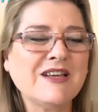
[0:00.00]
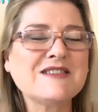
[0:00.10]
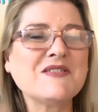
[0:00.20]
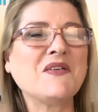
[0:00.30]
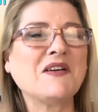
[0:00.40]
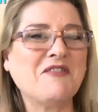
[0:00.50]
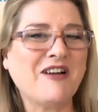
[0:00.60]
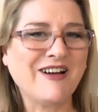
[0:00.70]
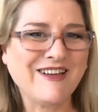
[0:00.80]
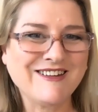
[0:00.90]
It's a fun
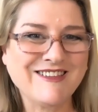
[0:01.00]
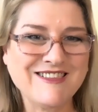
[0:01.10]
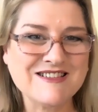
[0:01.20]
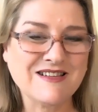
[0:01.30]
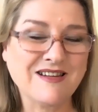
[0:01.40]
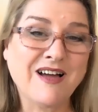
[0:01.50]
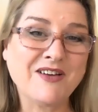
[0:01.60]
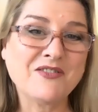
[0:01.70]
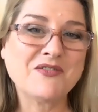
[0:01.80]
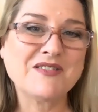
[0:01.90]
ride, this
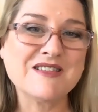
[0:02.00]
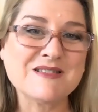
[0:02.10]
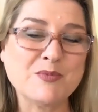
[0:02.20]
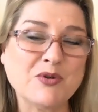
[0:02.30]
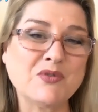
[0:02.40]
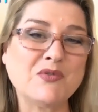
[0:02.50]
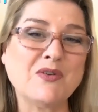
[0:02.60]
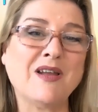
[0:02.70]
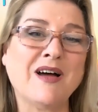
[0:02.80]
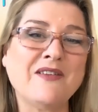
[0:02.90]
life, this
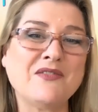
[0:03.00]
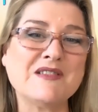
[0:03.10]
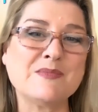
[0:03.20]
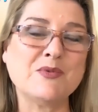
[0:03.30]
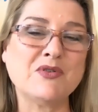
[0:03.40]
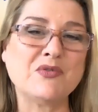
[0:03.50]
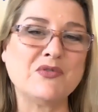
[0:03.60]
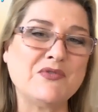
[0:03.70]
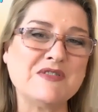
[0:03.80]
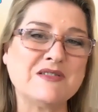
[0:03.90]
beautiful life, this beautiful
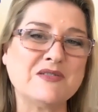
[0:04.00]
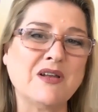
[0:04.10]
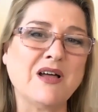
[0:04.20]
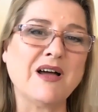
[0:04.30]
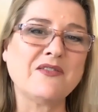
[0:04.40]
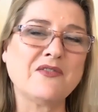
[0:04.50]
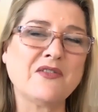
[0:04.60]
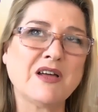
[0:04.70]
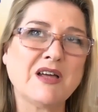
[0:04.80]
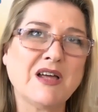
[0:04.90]
physical life.
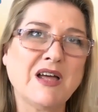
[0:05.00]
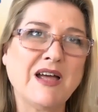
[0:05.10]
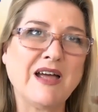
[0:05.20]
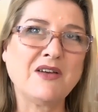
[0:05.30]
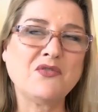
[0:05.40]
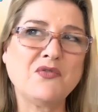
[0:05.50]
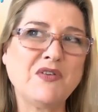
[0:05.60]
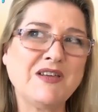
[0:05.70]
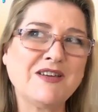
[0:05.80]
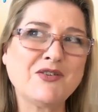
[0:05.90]
And
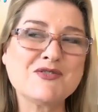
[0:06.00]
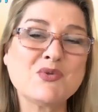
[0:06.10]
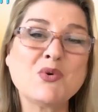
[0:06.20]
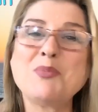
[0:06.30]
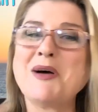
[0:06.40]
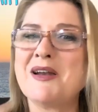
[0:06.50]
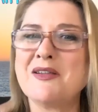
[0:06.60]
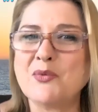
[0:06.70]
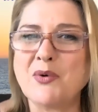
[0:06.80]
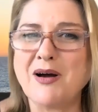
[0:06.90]
fear is all part
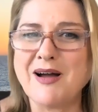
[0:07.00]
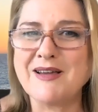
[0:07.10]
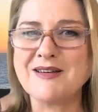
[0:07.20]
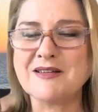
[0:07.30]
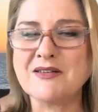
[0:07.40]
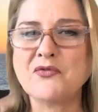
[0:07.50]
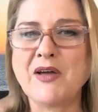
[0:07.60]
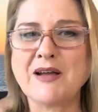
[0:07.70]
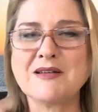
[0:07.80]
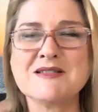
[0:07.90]
of the ride. In
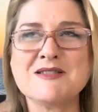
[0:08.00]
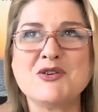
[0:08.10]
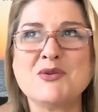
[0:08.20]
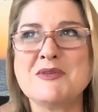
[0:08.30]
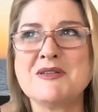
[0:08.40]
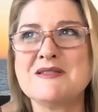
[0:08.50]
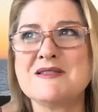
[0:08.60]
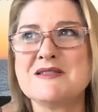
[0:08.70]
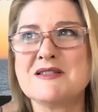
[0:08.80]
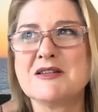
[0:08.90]
fact, as
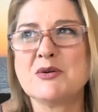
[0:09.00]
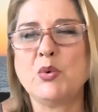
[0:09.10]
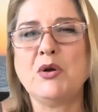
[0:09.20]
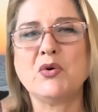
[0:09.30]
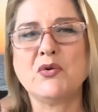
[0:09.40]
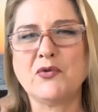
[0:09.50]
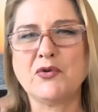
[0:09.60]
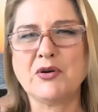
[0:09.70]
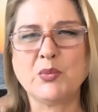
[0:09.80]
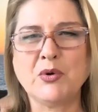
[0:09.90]
humans, we look for
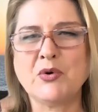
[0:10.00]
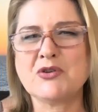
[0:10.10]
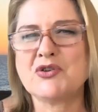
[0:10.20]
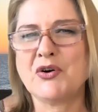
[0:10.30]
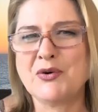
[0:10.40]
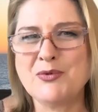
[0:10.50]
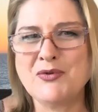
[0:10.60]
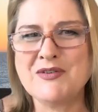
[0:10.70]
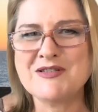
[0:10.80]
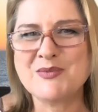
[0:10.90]
it. We watch horror
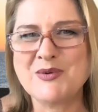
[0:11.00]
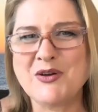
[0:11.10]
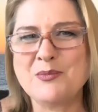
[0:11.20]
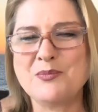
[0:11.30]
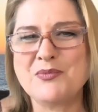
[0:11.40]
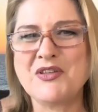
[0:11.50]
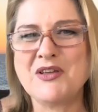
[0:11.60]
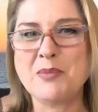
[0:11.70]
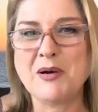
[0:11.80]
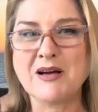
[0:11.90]
movies, we go to
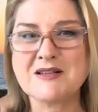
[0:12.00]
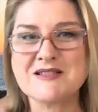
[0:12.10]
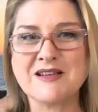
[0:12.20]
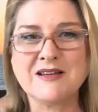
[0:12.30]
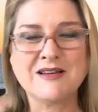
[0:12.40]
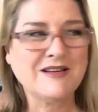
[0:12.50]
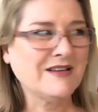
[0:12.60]
theme parks that